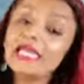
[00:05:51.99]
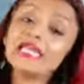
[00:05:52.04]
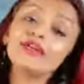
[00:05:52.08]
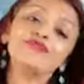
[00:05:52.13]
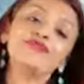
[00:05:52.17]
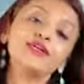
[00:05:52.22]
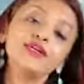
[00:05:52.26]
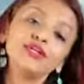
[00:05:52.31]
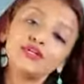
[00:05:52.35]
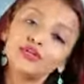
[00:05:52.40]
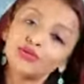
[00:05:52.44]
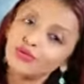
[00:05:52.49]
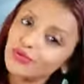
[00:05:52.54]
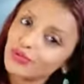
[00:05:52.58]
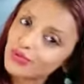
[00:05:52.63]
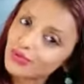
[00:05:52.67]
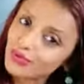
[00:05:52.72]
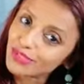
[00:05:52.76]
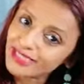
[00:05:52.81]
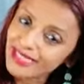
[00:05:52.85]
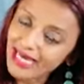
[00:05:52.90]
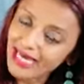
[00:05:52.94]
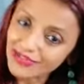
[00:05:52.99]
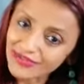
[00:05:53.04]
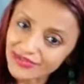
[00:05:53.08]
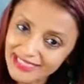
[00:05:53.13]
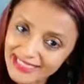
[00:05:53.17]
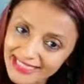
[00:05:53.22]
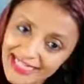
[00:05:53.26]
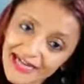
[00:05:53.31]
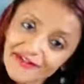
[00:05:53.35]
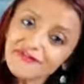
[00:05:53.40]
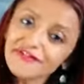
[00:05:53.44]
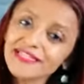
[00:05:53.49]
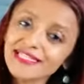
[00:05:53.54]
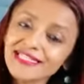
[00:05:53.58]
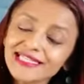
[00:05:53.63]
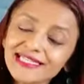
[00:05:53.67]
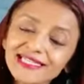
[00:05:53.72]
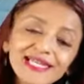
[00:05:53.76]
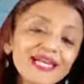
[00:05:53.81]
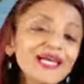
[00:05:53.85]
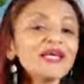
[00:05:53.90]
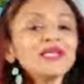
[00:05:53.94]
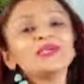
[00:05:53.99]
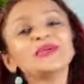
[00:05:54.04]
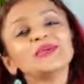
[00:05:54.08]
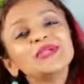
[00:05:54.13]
If you need to go into a calorie deficit,